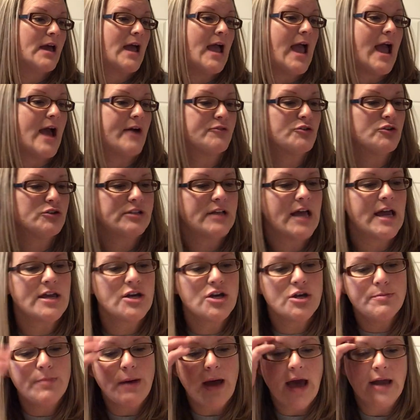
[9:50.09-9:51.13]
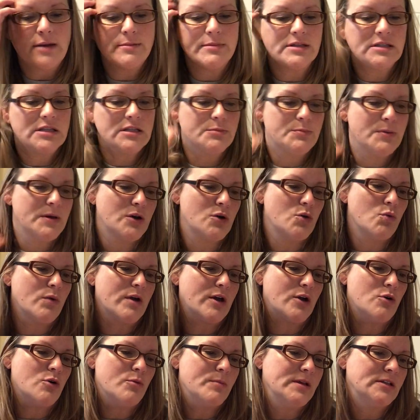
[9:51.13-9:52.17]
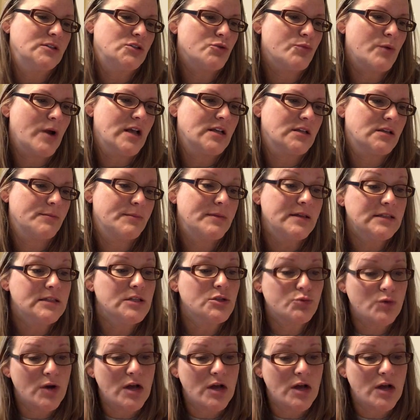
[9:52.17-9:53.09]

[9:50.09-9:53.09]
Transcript: After saying goodbye to Mrs. Piggle-Wiggle, Mrs.